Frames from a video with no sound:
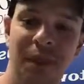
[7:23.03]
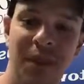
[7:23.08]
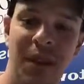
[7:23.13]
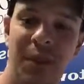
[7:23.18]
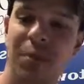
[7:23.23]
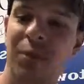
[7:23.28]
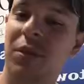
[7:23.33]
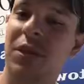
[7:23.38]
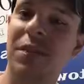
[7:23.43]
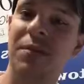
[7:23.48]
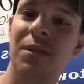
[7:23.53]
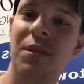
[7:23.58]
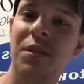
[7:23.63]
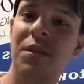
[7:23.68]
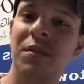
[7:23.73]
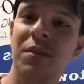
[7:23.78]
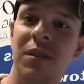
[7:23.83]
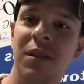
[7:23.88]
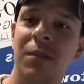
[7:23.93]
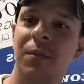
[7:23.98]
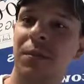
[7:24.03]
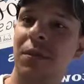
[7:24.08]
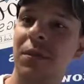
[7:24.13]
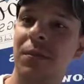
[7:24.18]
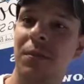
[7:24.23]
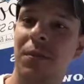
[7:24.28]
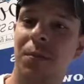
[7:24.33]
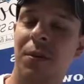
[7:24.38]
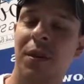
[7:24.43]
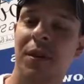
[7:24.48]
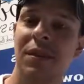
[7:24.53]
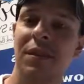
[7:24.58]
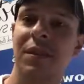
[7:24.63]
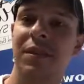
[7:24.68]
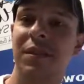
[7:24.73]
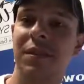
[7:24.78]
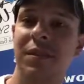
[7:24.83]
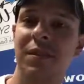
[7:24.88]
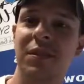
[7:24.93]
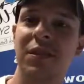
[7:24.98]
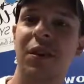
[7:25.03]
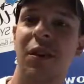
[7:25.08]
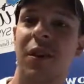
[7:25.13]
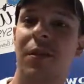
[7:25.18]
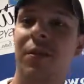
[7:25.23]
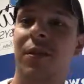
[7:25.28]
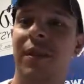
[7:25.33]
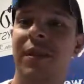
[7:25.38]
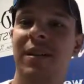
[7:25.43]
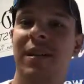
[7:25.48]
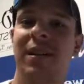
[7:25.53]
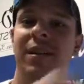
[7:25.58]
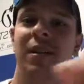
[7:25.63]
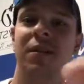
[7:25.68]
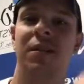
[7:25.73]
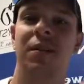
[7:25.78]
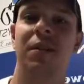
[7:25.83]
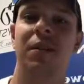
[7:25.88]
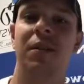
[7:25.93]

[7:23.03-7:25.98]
I believe in you and I believe in the process. Y'all have a great day now.